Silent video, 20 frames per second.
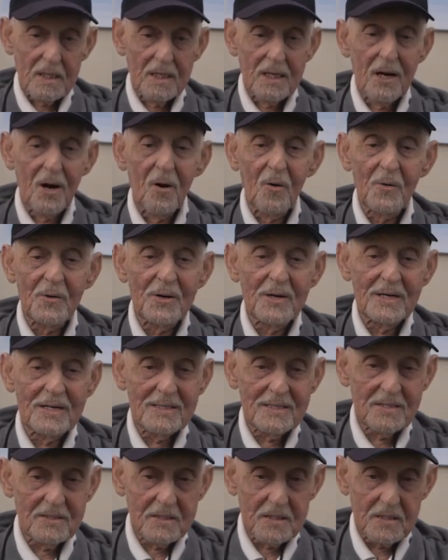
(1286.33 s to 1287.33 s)

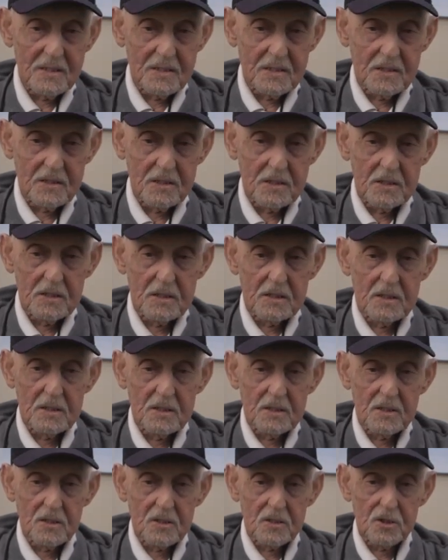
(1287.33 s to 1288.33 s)
going
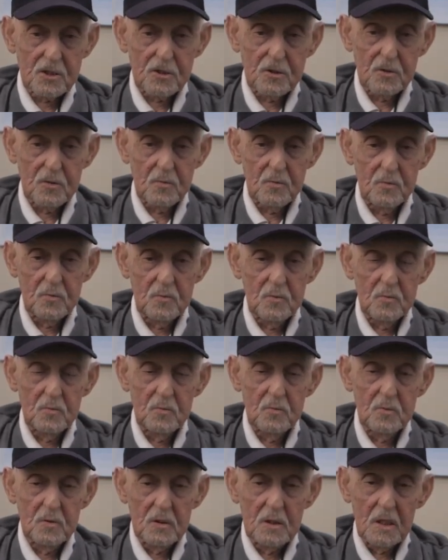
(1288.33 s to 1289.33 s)

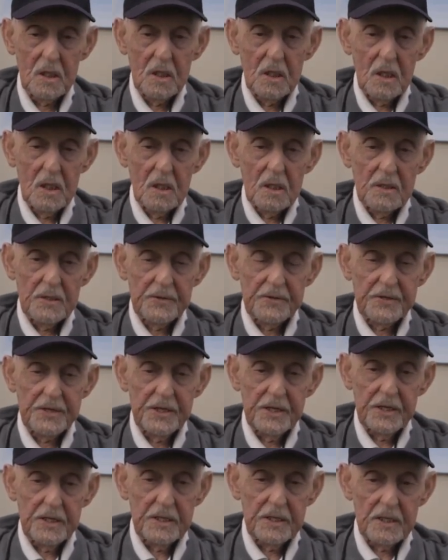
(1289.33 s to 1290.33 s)
to
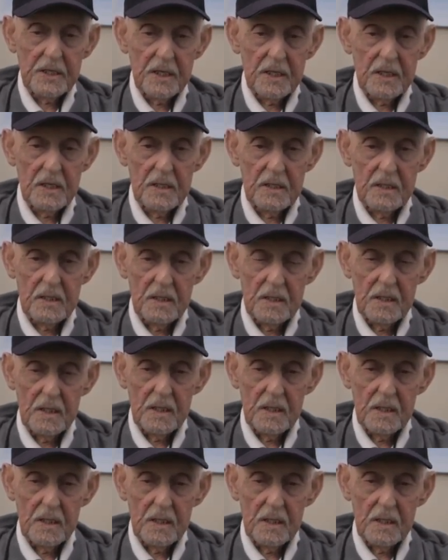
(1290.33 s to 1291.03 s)
the uh,